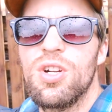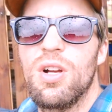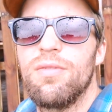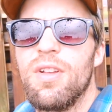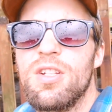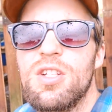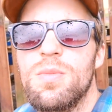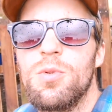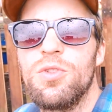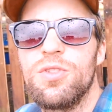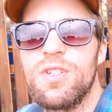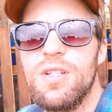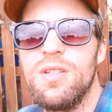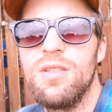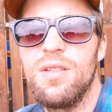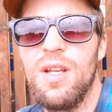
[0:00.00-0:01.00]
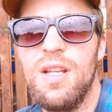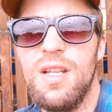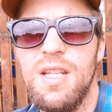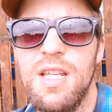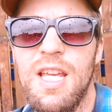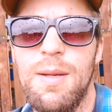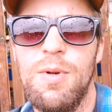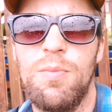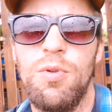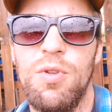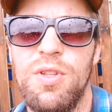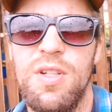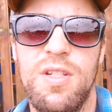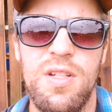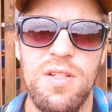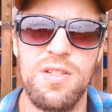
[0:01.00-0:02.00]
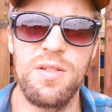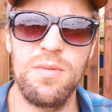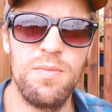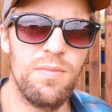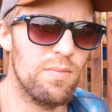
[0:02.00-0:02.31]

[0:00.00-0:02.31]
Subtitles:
our vegetables in, and he came up with this system.